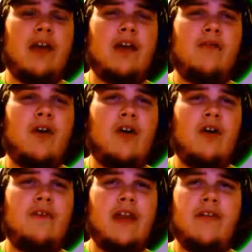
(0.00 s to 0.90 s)

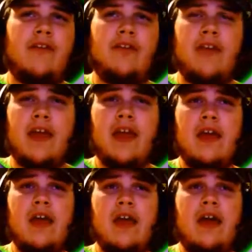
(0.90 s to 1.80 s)
Evolve and everything,
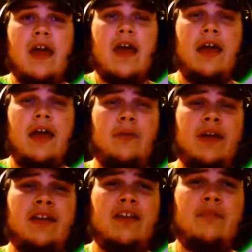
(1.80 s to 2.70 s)
and we
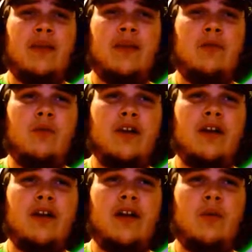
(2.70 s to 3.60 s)
get that Speed
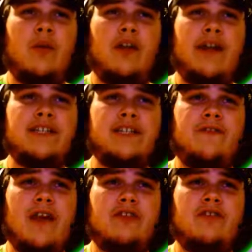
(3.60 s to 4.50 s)
1, we are actually
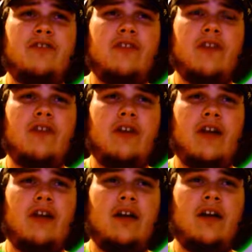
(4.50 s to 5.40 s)
faster than their
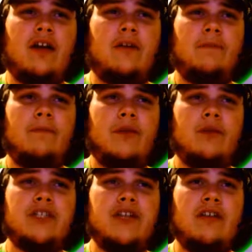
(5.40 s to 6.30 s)
Gengar,
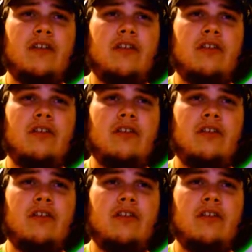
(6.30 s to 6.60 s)
which is